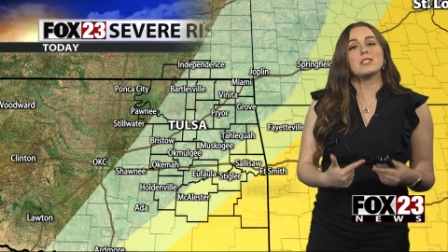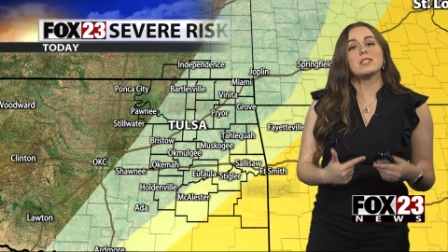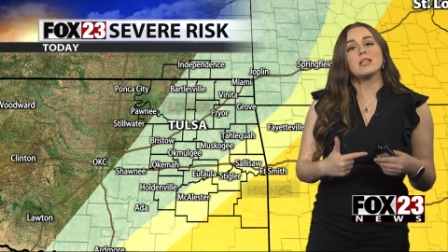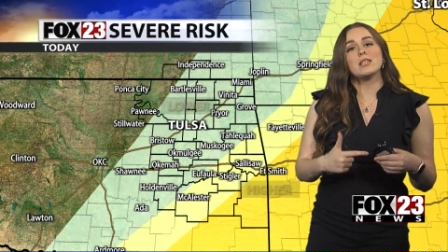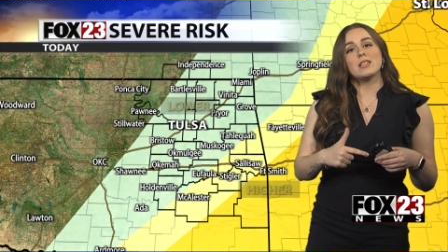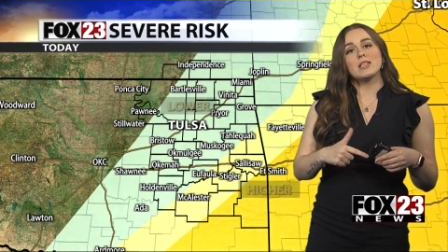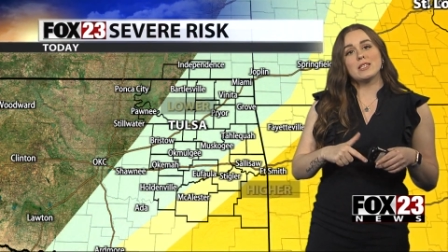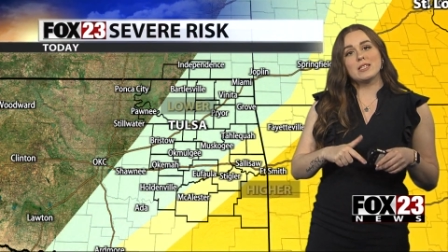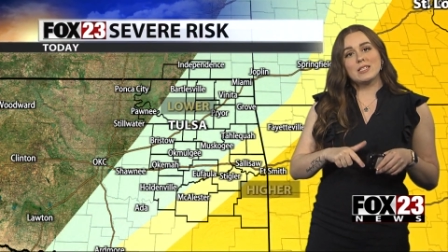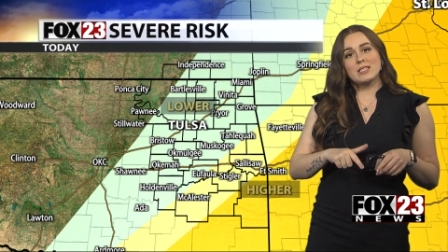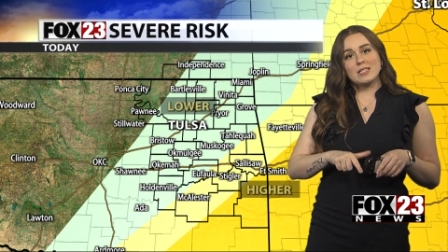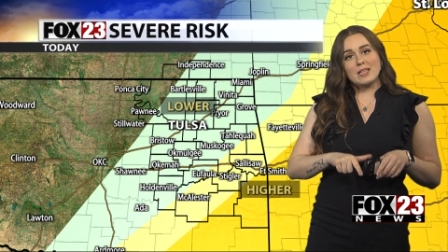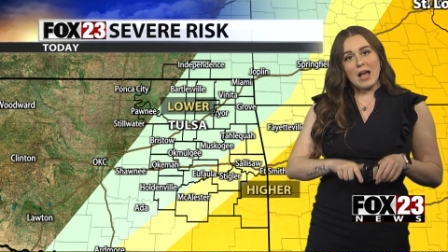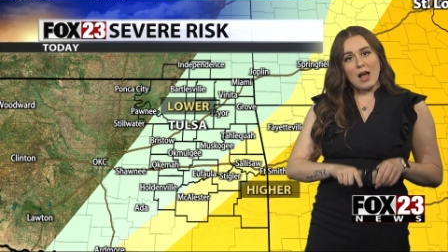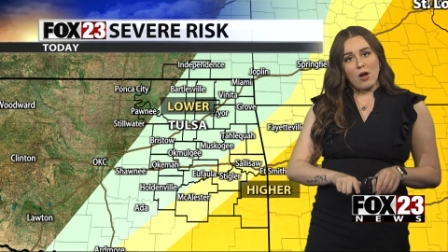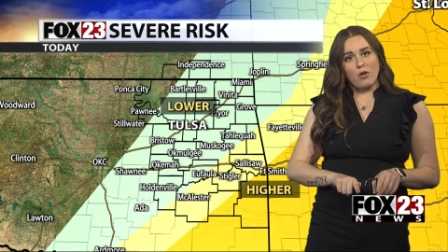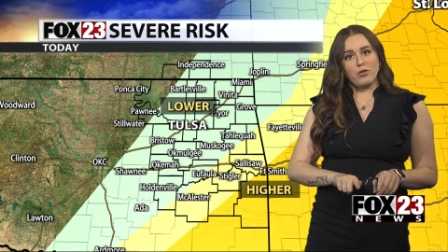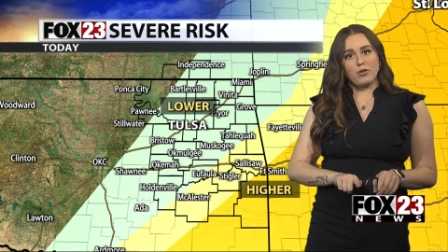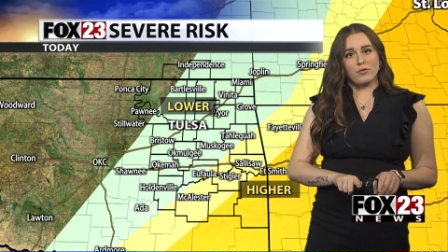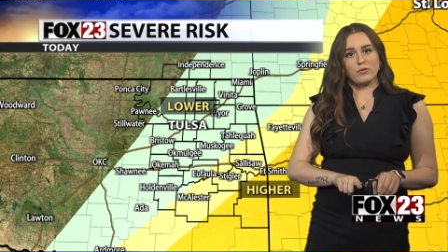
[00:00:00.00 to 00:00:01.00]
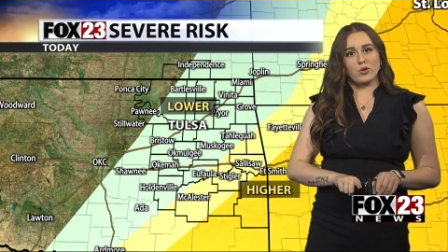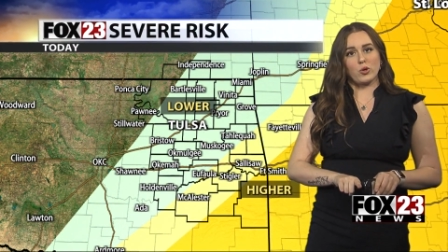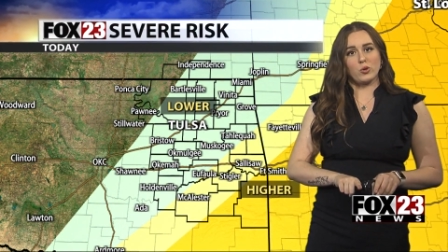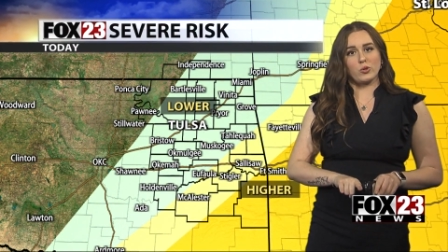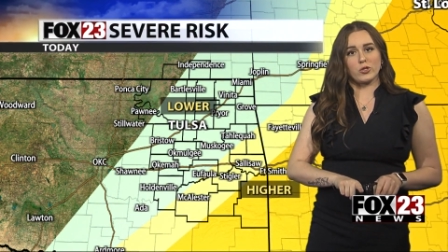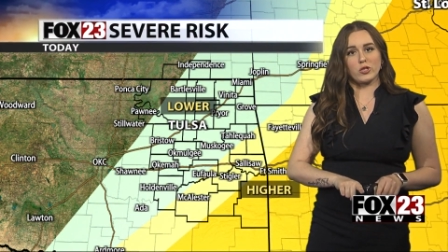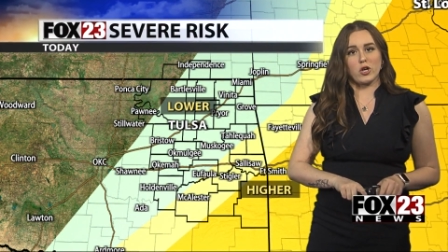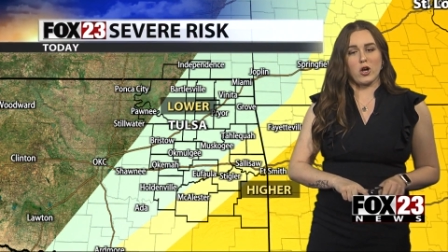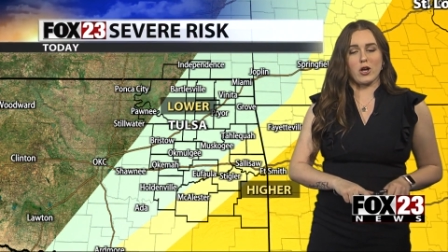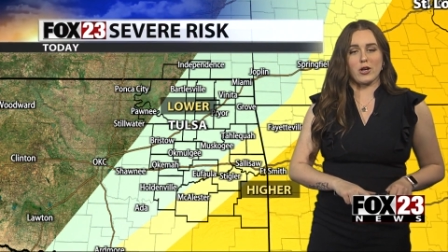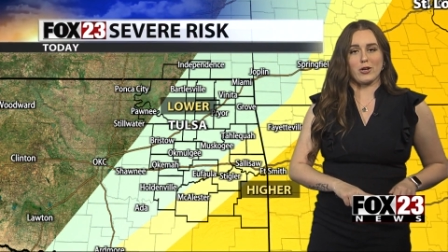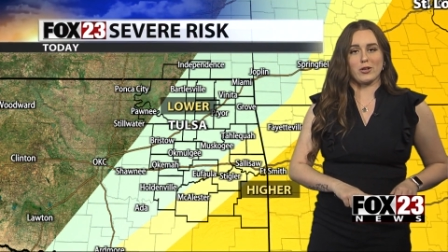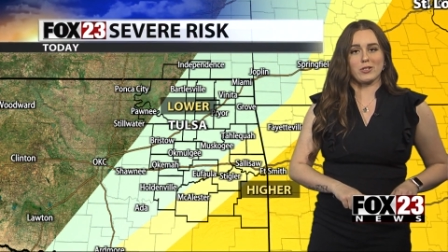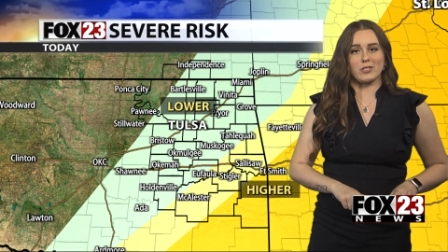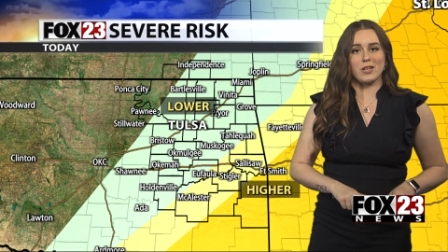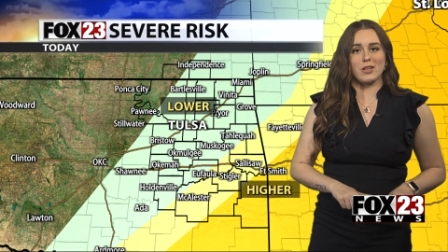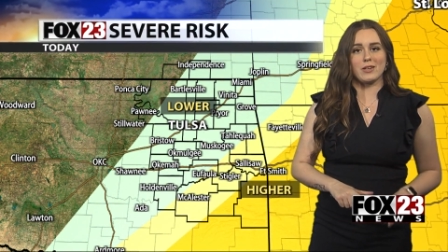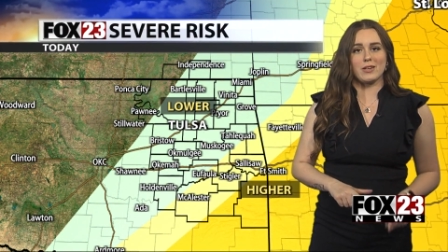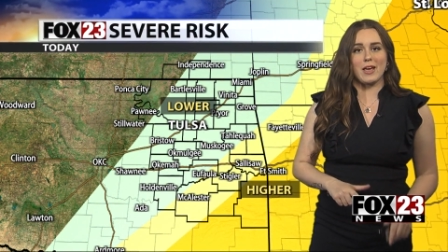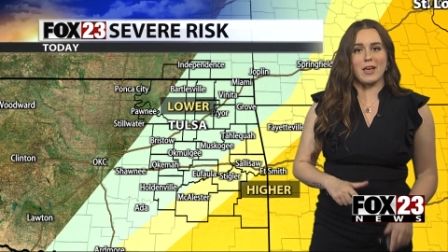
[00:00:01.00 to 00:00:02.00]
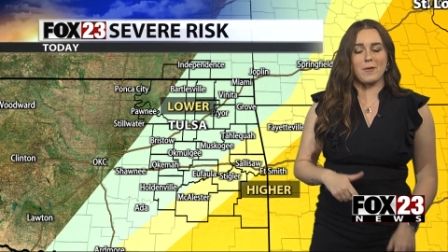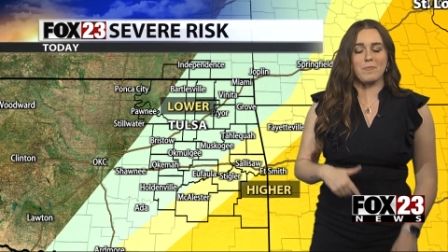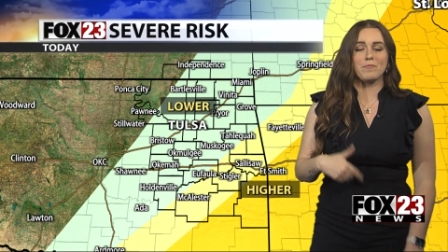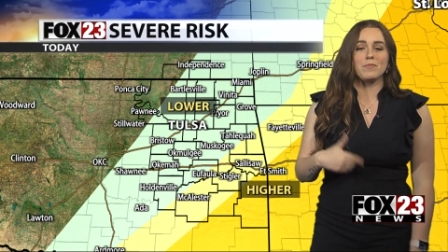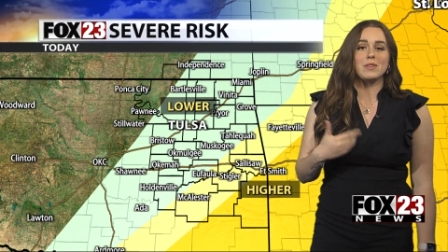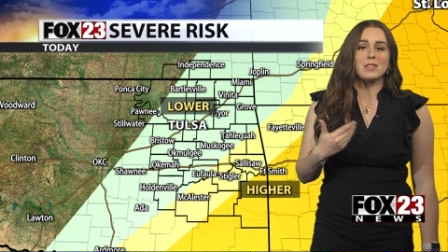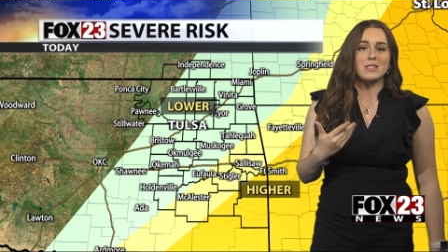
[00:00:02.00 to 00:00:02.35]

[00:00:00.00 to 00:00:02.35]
to the south of Tulsa on your Sunday.